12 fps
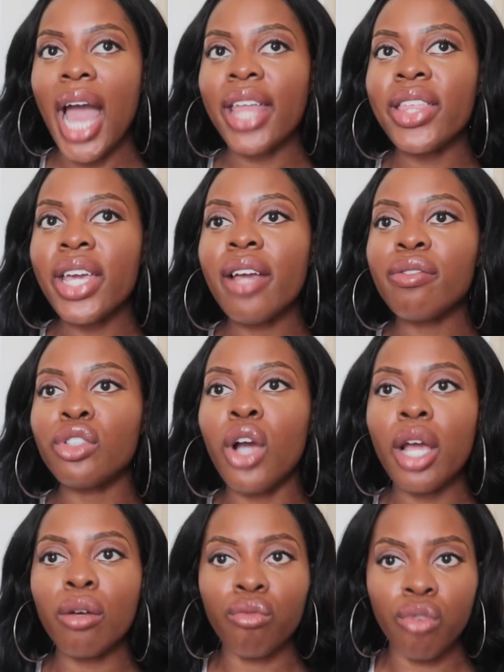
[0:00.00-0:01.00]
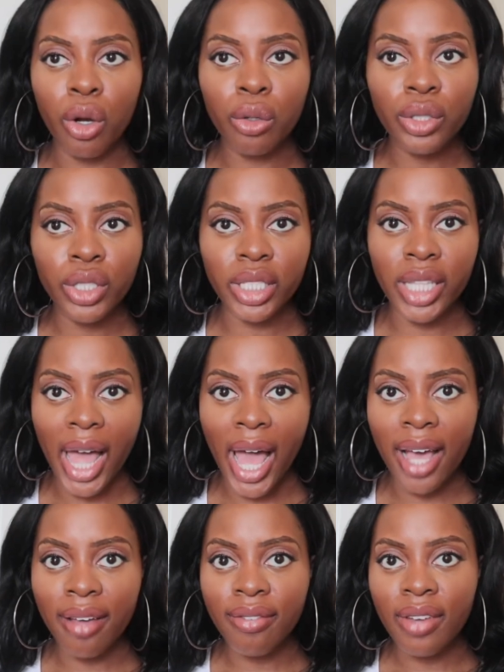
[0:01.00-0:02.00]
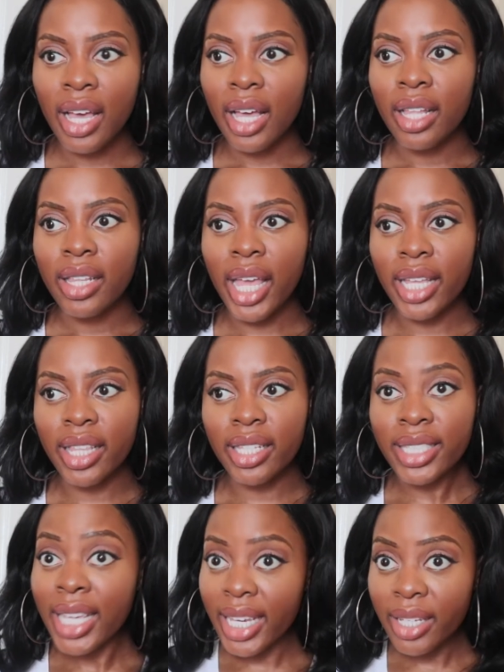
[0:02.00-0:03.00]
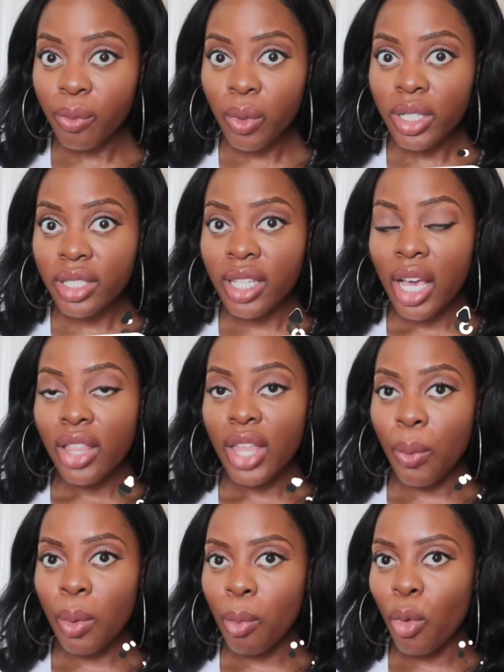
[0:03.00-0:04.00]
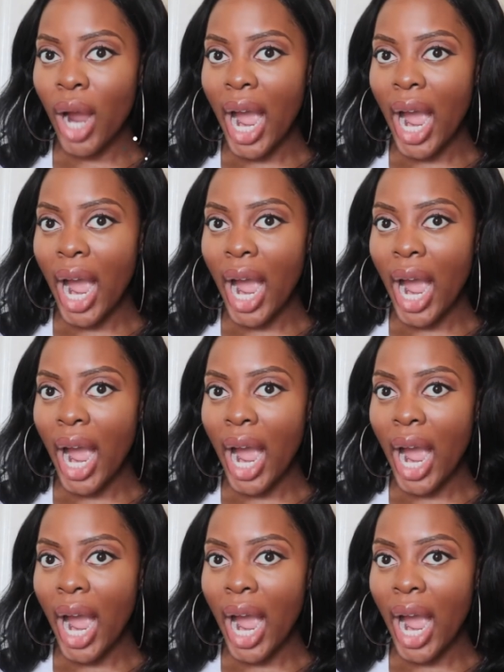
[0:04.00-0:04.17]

I think I've tried Rose Slav, like the tin ones, that were more